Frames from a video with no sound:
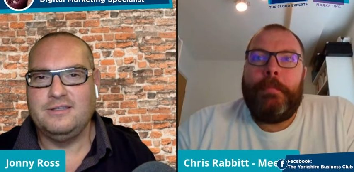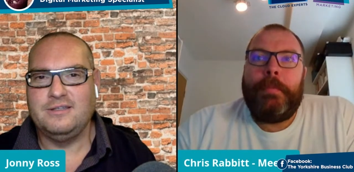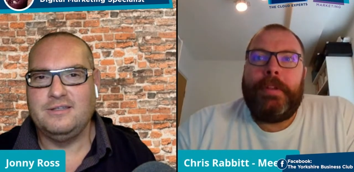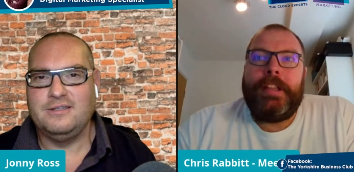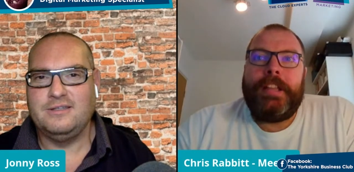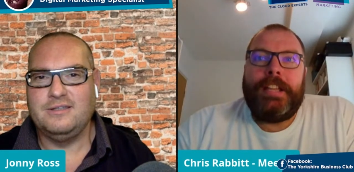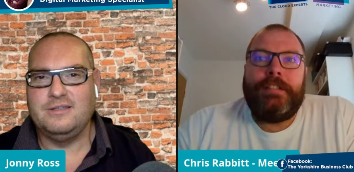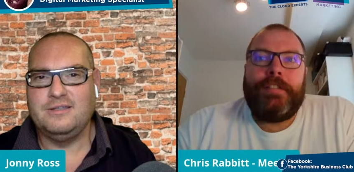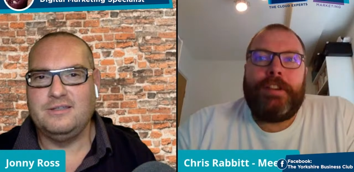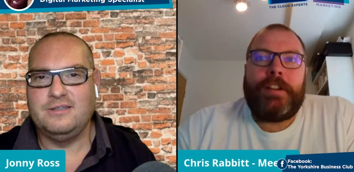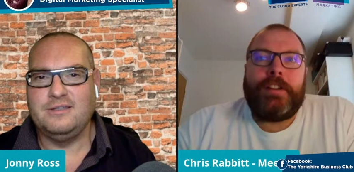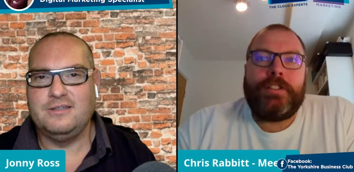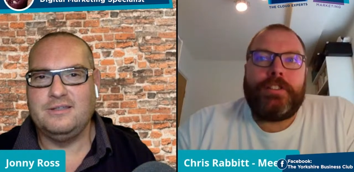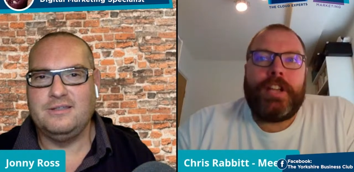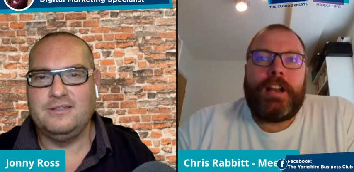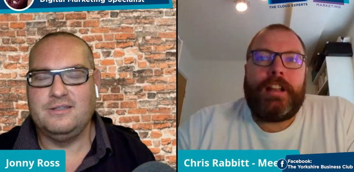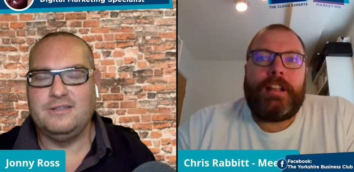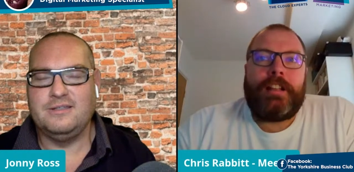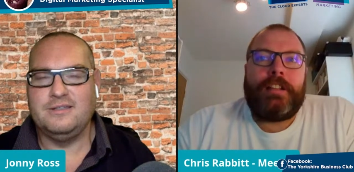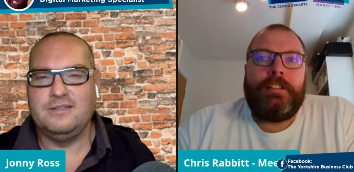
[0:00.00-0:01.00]
Speaker 1: um,
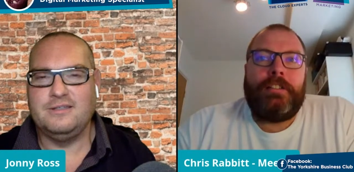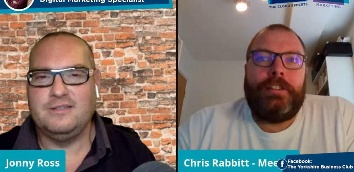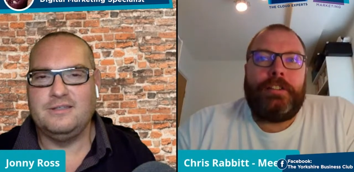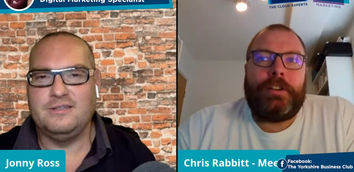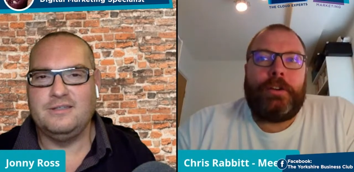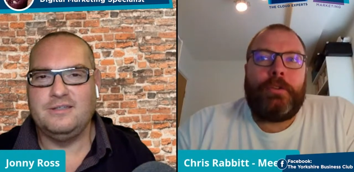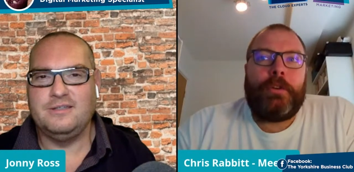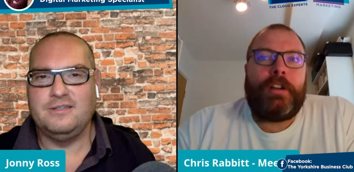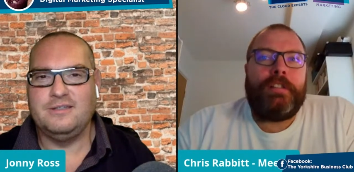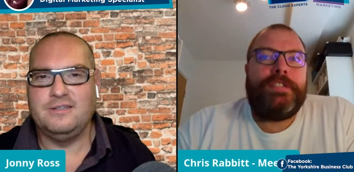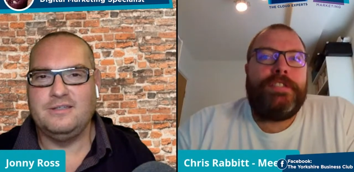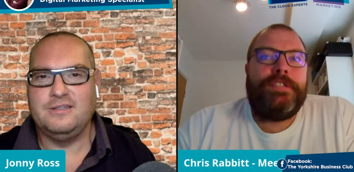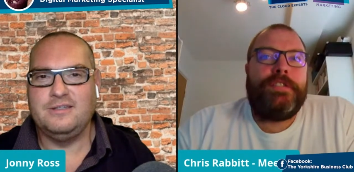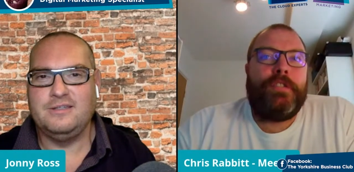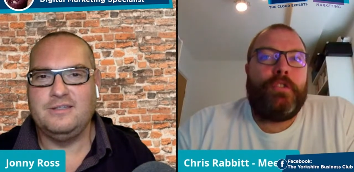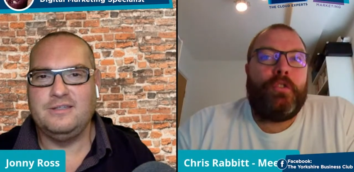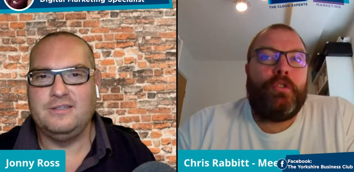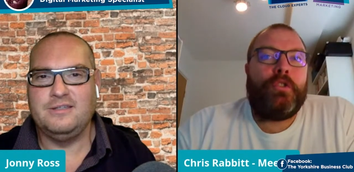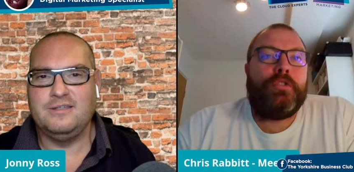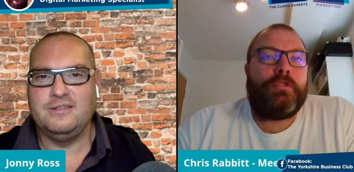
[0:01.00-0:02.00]
evangelical and quite
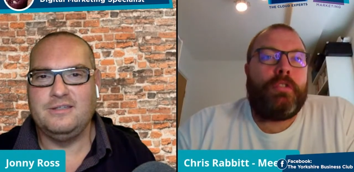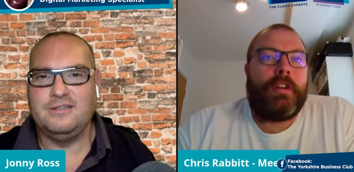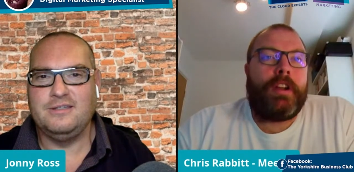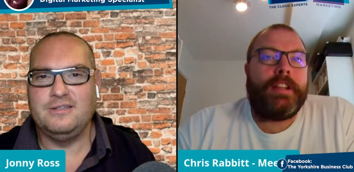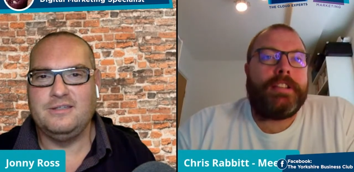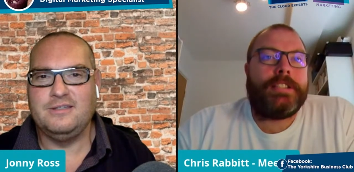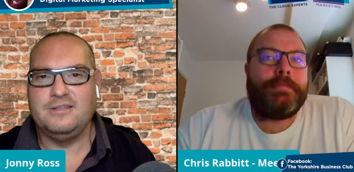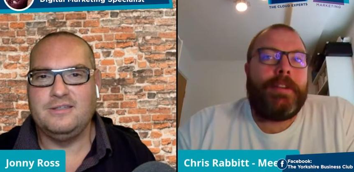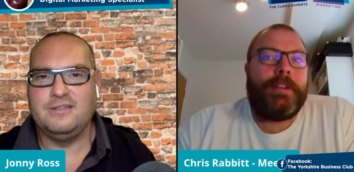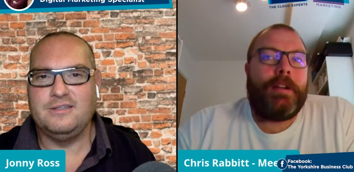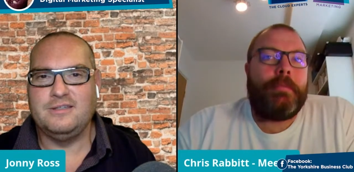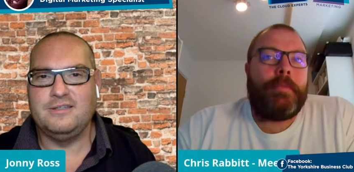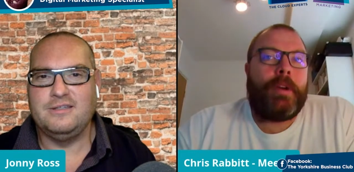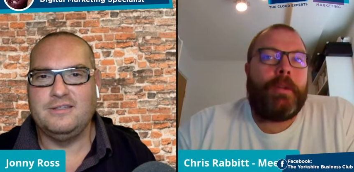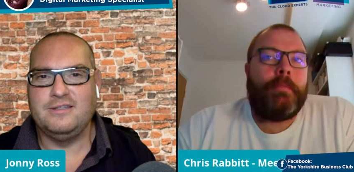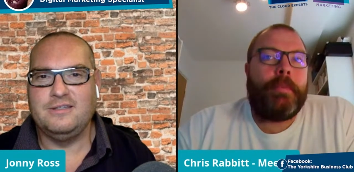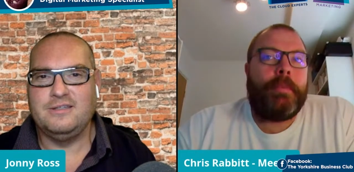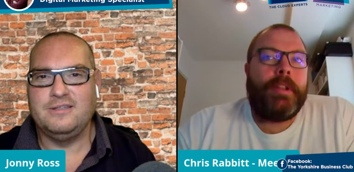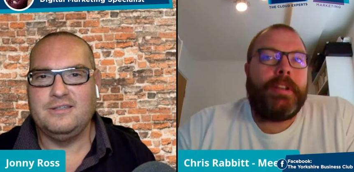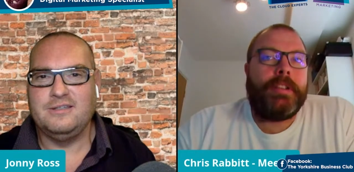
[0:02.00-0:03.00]
forthright
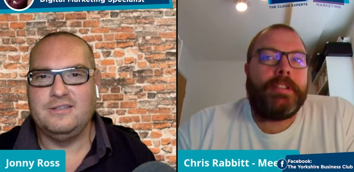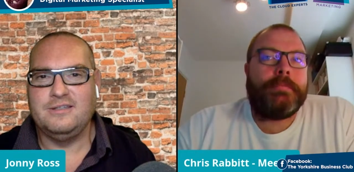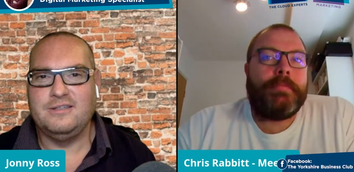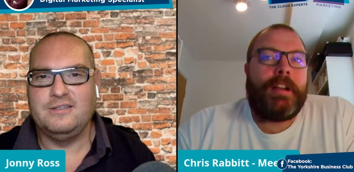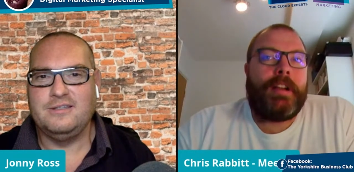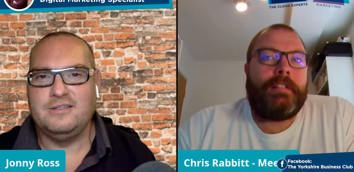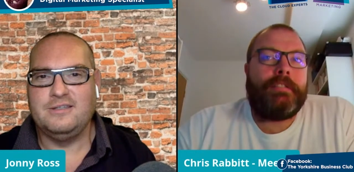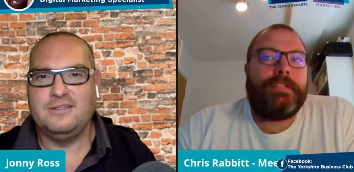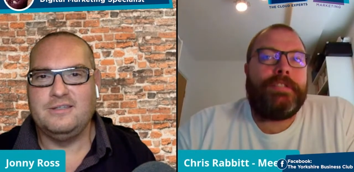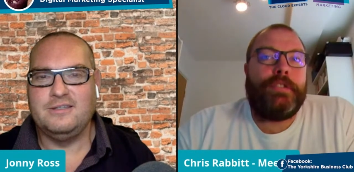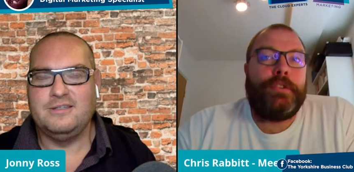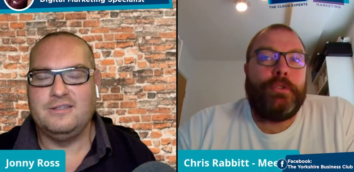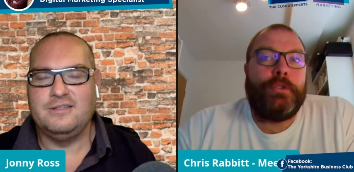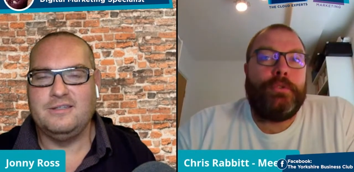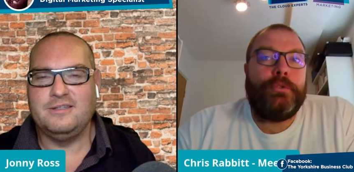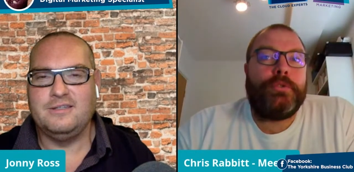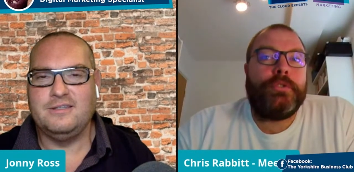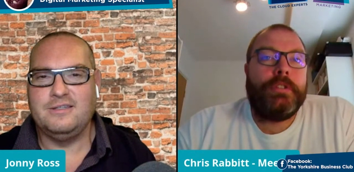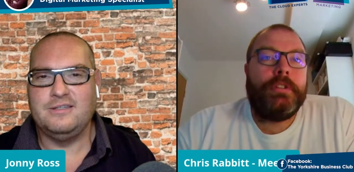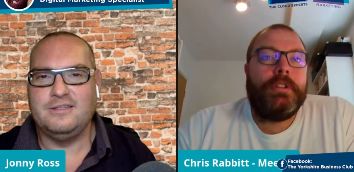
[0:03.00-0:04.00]
about my opinions about
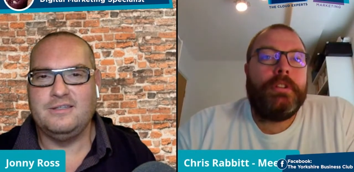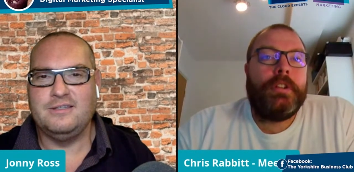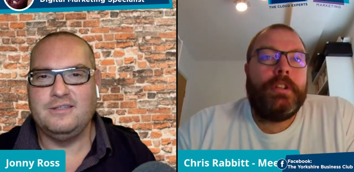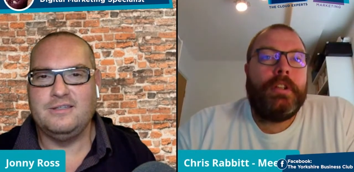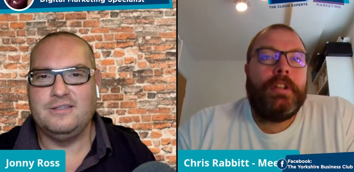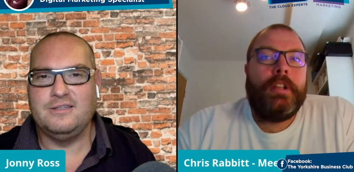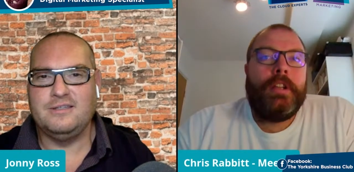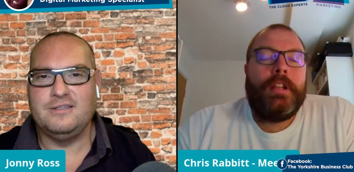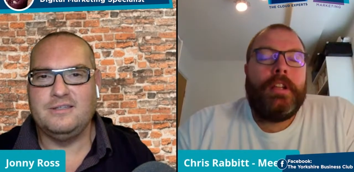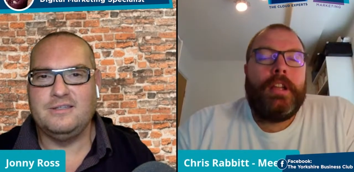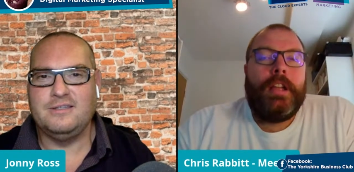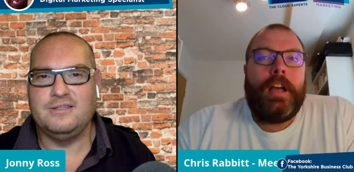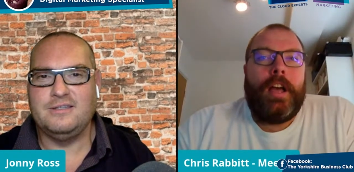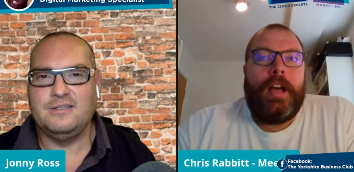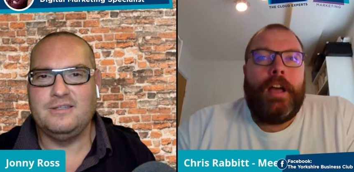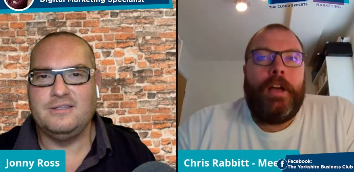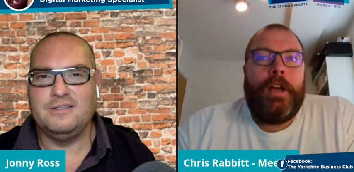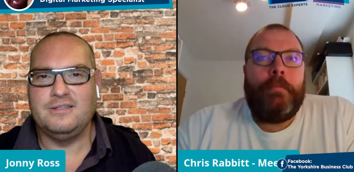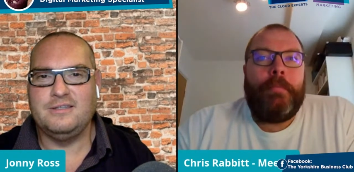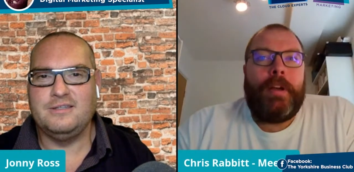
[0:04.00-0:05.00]
food.
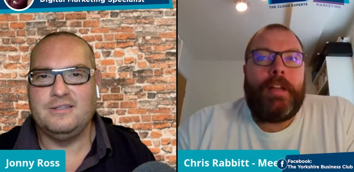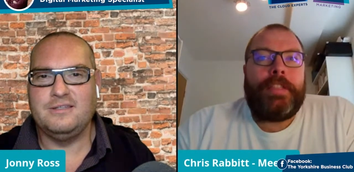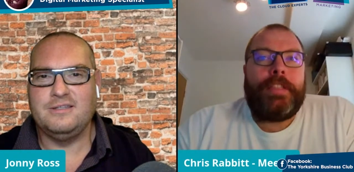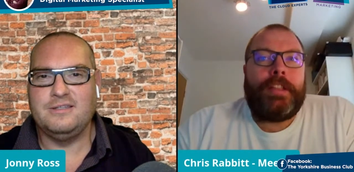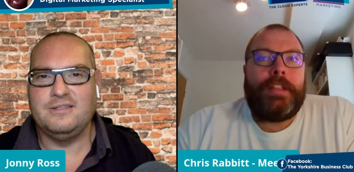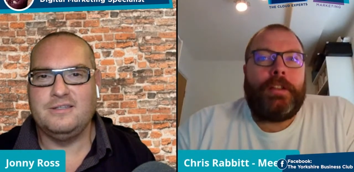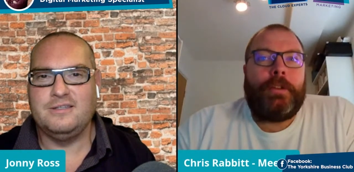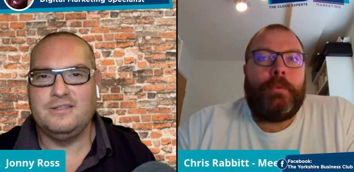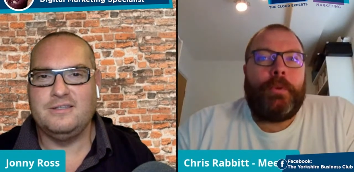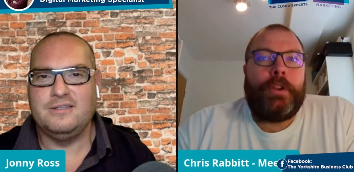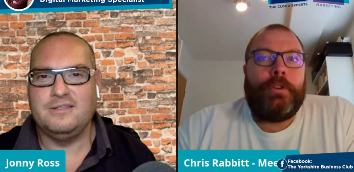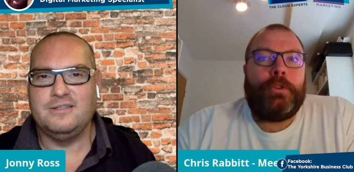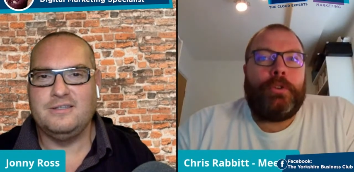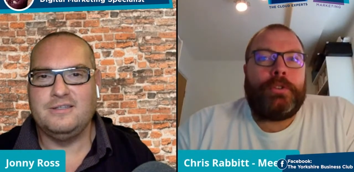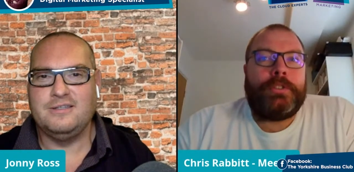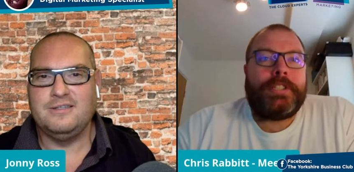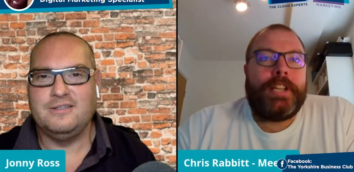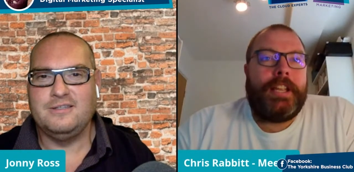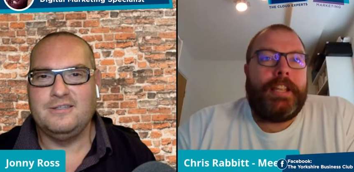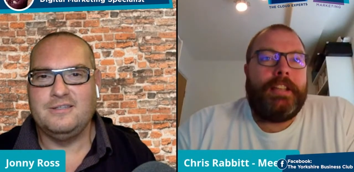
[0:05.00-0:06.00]
Um, I think we
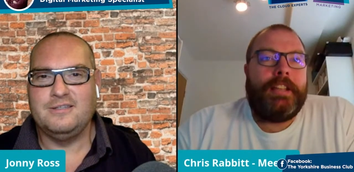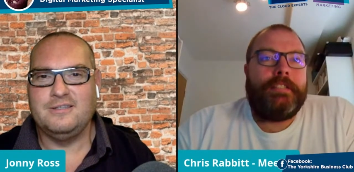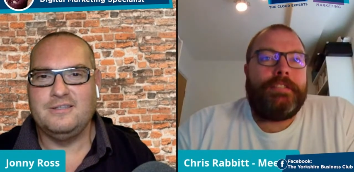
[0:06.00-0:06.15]
all